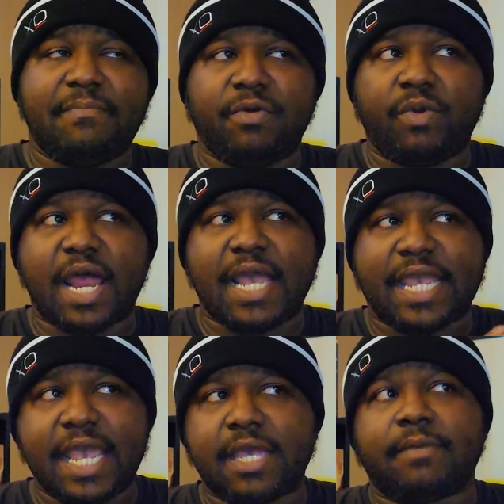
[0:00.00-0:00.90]
but what I
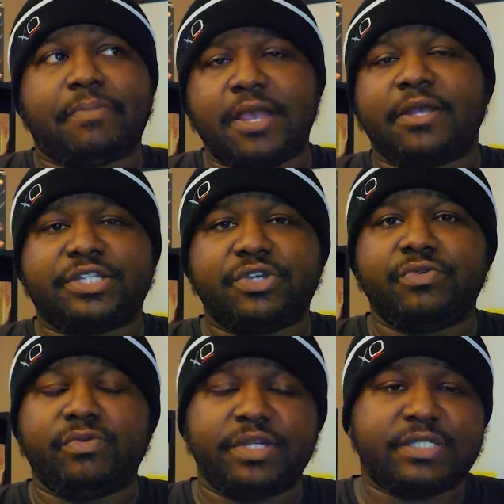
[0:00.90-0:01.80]
can compare it
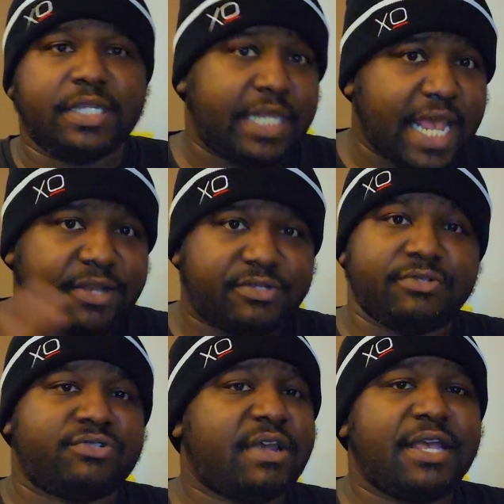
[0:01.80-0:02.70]
to was the
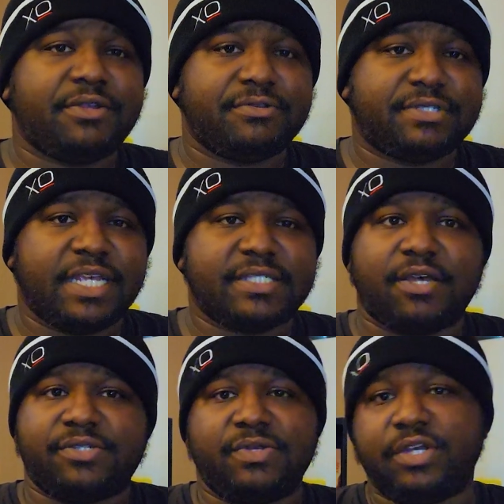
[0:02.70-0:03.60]
theatrical trailers that's
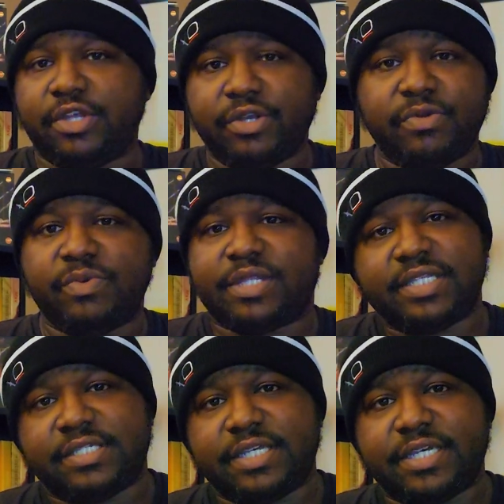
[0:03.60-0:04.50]
also included with
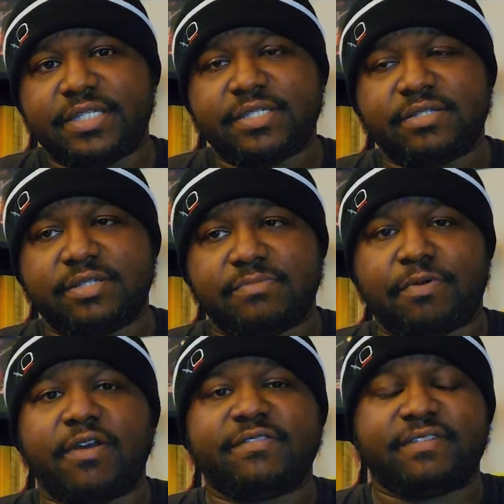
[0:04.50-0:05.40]
this disc as
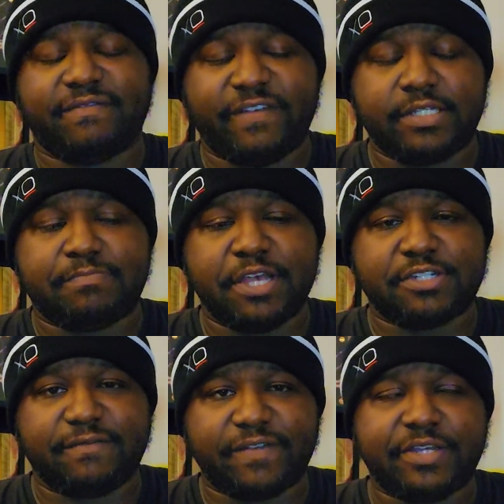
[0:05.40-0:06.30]
far as the
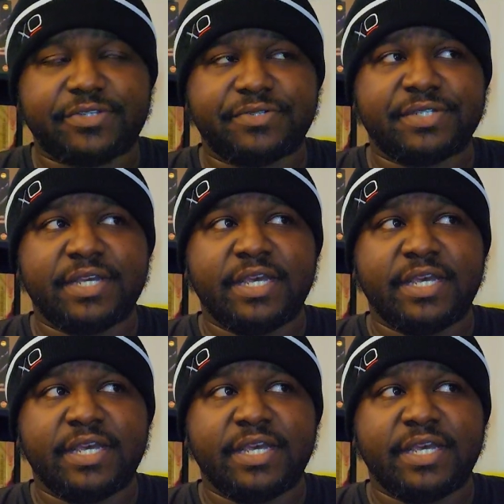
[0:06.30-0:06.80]
special features.